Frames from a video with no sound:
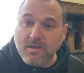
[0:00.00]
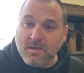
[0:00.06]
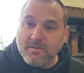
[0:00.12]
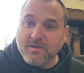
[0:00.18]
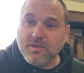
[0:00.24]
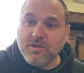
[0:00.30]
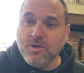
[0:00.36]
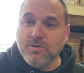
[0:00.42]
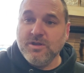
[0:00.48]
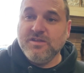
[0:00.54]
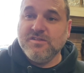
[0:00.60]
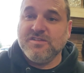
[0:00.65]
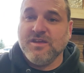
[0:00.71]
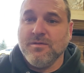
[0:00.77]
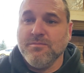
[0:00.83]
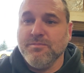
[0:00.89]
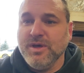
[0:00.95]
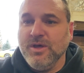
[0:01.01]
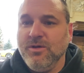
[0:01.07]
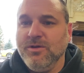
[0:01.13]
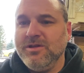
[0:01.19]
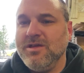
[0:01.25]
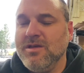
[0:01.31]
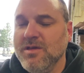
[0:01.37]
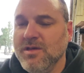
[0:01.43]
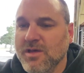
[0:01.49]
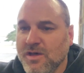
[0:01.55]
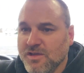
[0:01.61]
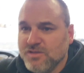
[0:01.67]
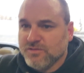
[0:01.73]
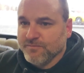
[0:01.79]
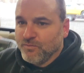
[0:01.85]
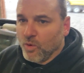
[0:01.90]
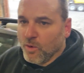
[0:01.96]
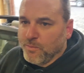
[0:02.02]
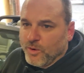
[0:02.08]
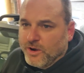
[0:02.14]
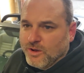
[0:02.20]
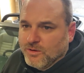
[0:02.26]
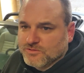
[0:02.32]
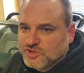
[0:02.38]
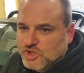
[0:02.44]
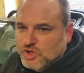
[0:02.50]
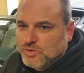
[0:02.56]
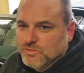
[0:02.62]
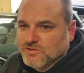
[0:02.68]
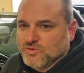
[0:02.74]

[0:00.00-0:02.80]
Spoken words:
And Cody is going to build some 4.0 tunes.